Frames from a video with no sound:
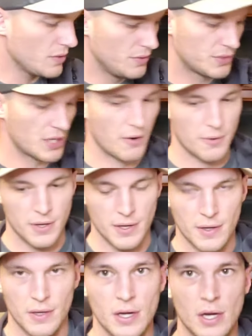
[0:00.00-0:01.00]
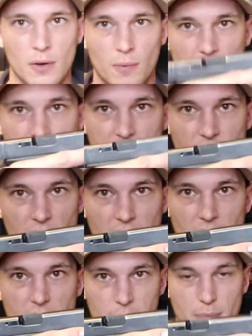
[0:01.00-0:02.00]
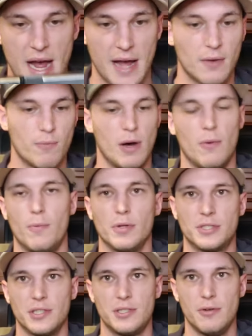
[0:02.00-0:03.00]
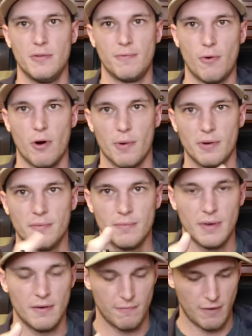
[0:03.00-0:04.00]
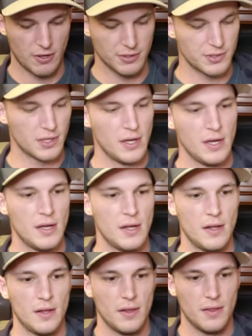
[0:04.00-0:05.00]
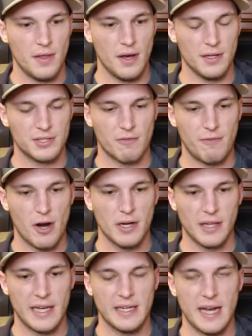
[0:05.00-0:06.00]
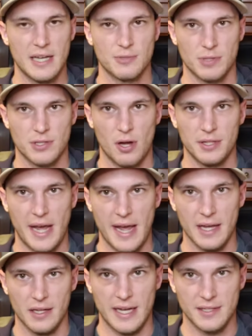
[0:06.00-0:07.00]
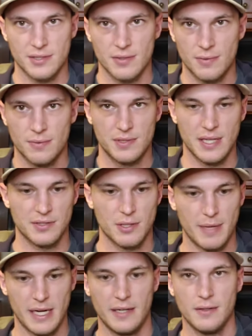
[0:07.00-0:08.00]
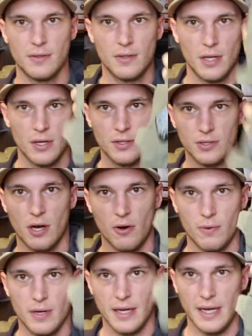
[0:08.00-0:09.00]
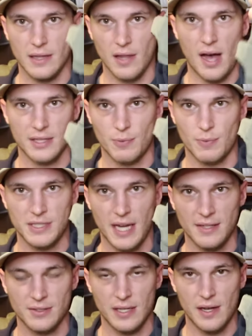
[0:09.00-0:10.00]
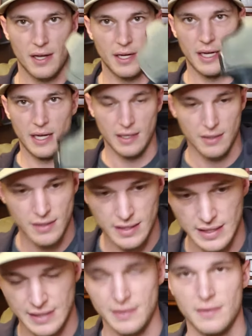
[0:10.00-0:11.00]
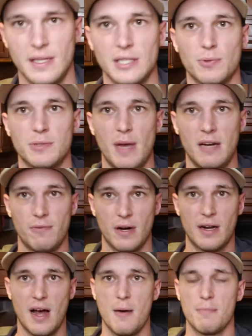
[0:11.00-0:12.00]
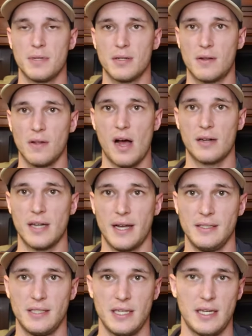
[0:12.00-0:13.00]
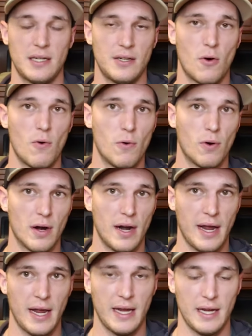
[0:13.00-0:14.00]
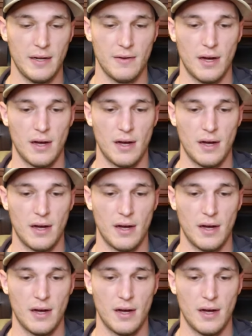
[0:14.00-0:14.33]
So with the slide lock back, well, we'll just do it forward first. The Safariland has what's called the ALS system in it. So it locks and retains the gun in, and this was made for a comped Glock 19 or a